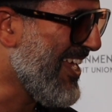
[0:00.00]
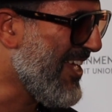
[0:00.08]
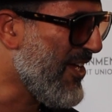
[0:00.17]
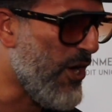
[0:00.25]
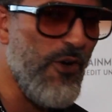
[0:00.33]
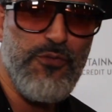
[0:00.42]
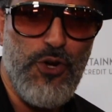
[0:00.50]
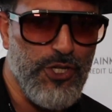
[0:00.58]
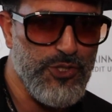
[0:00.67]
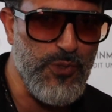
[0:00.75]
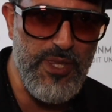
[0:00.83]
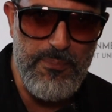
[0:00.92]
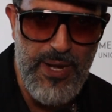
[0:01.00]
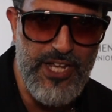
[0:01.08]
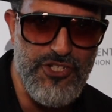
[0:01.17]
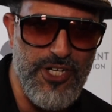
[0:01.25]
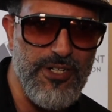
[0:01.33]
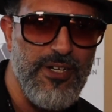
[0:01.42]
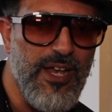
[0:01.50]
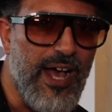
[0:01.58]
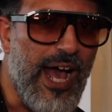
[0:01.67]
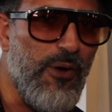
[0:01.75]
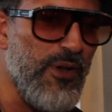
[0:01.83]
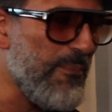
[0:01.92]
Yeah, of course, with a pleasure.
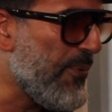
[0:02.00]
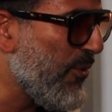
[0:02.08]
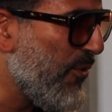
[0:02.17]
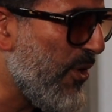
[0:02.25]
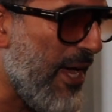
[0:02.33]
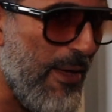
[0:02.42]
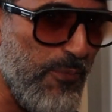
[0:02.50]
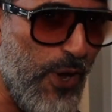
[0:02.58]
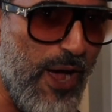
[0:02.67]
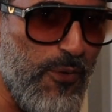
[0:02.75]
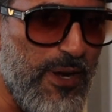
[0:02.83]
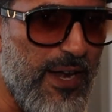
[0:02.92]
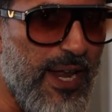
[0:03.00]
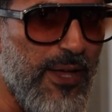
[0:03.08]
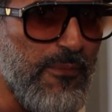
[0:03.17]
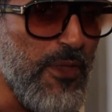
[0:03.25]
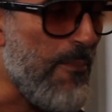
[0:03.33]
I will, I, I will uh,